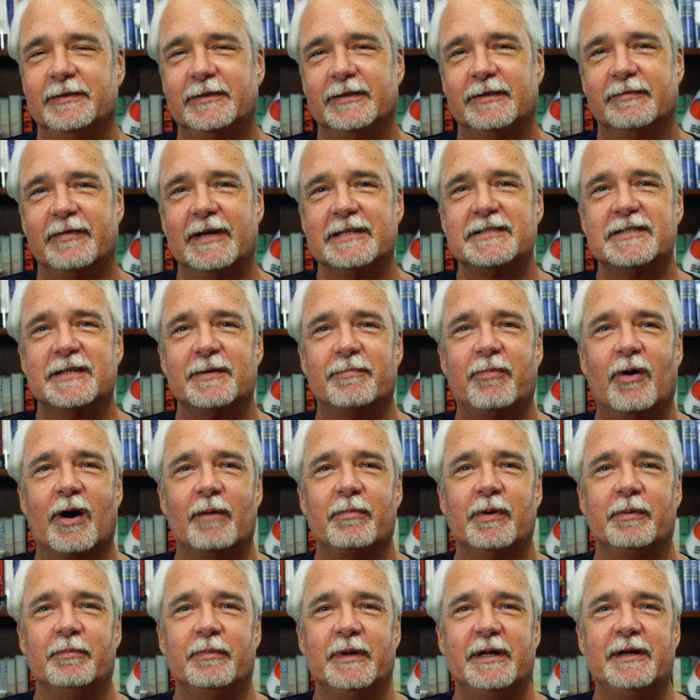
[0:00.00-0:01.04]
Defense
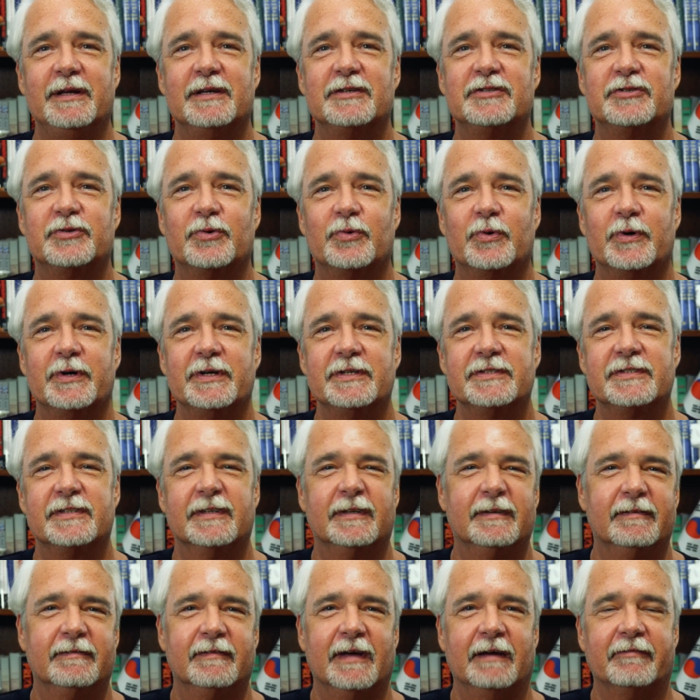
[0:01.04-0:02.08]
Department media
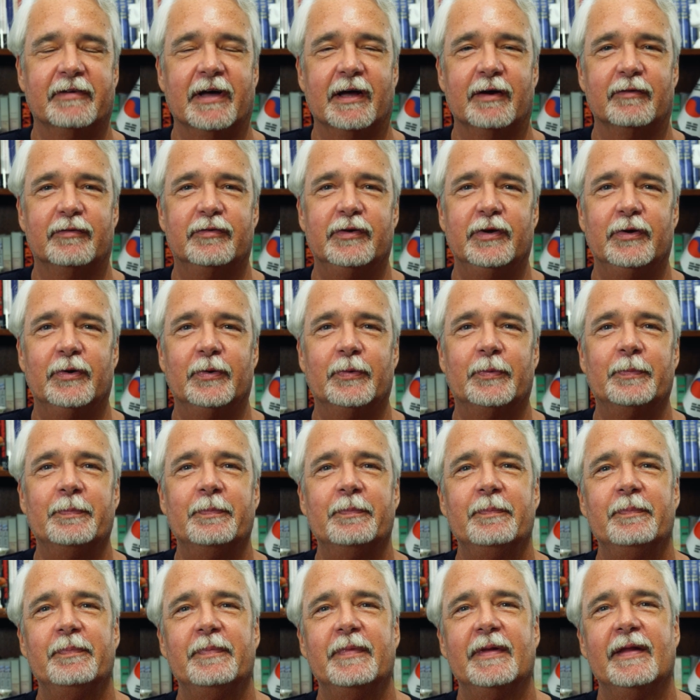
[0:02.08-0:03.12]
stories? I've got a few.
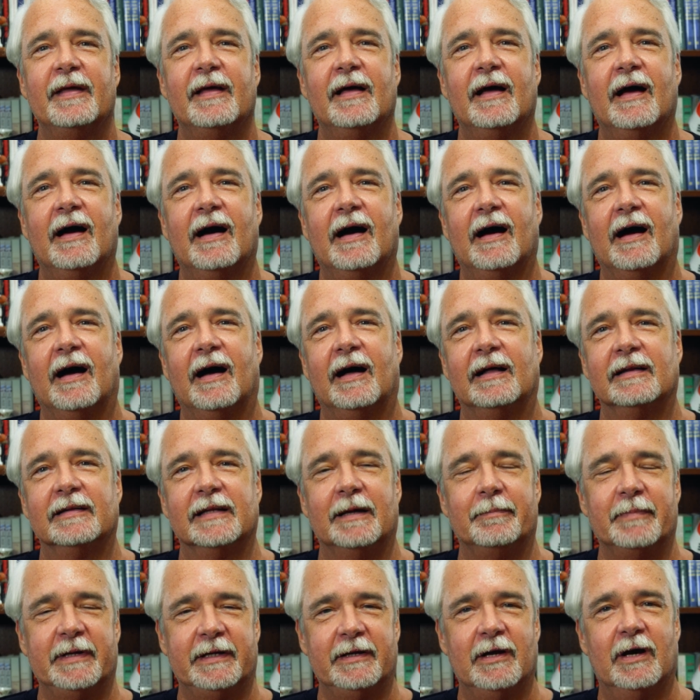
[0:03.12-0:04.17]

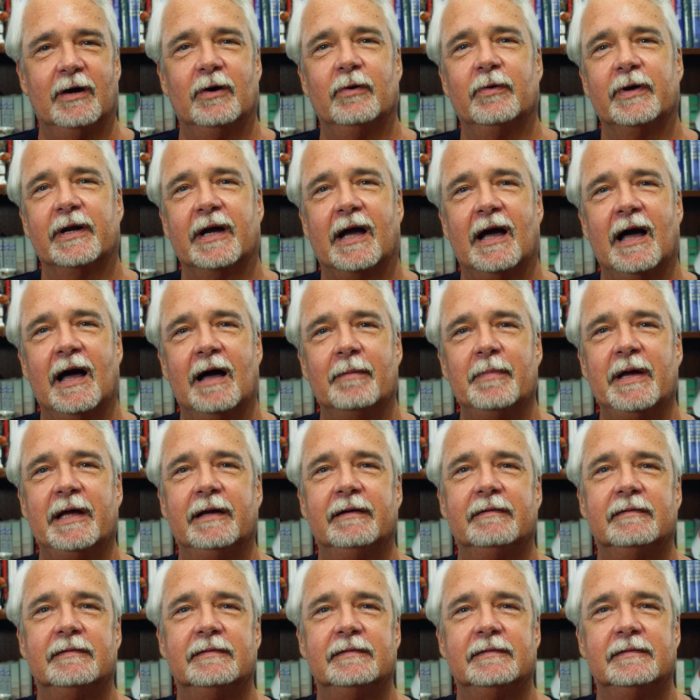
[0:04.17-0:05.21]
Let me know in a
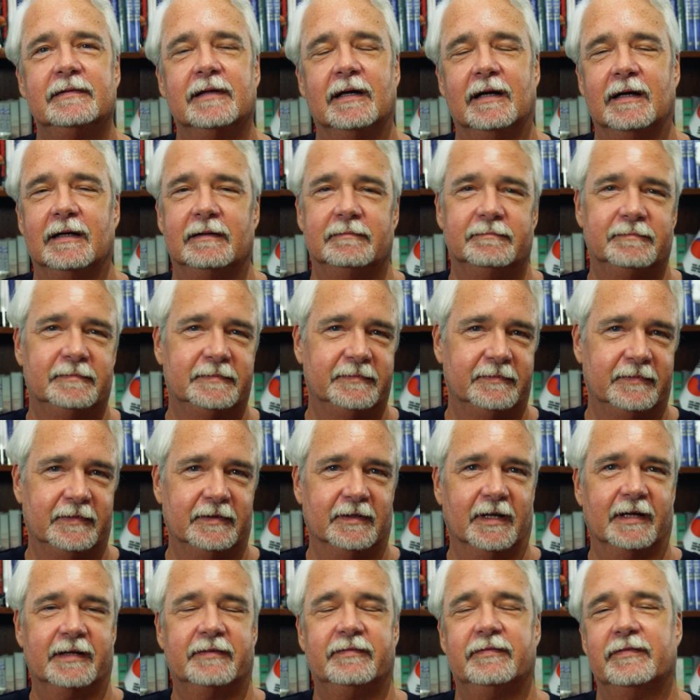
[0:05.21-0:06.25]
comment. If
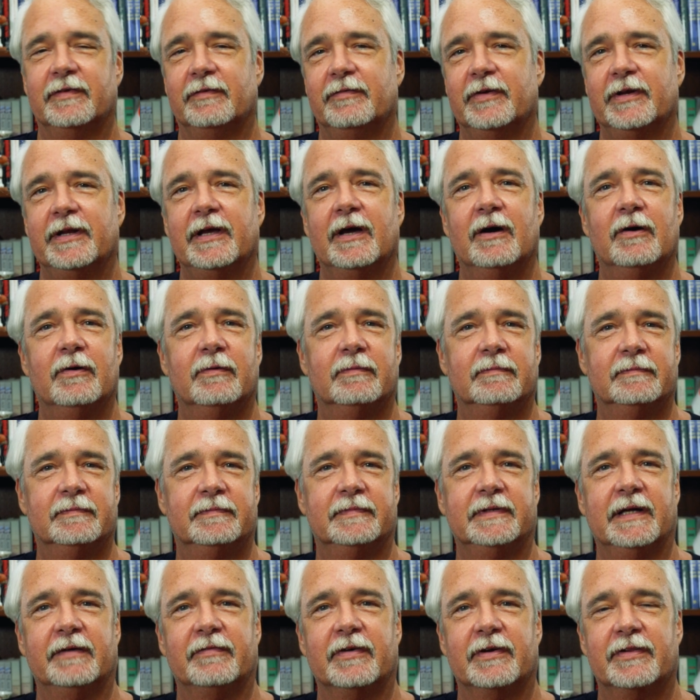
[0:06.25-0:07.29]
you like the video,
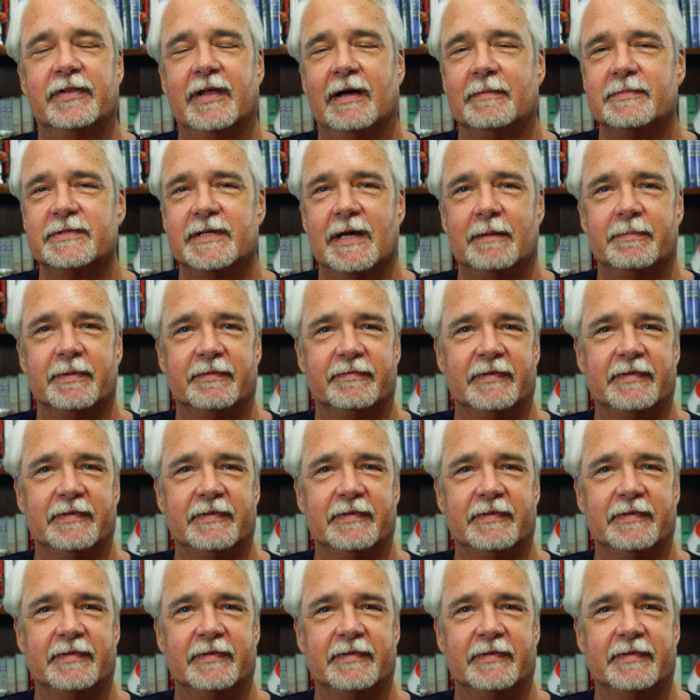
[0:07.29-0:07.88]
give it a thumbs up.